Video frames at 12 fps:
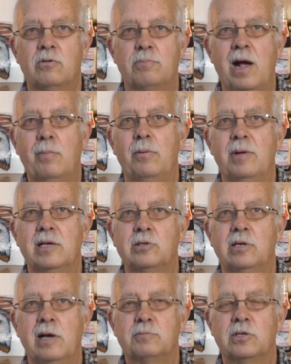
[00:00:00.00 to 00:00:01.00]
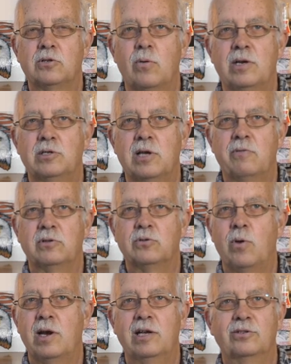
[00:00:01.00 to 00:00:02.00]
Problem is, an Epson
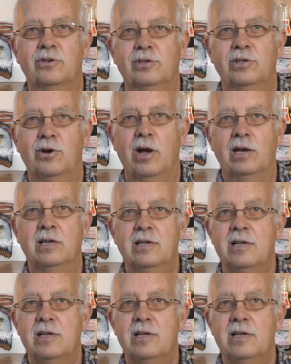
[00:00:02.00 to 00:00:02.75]
2720 isn't going to do it.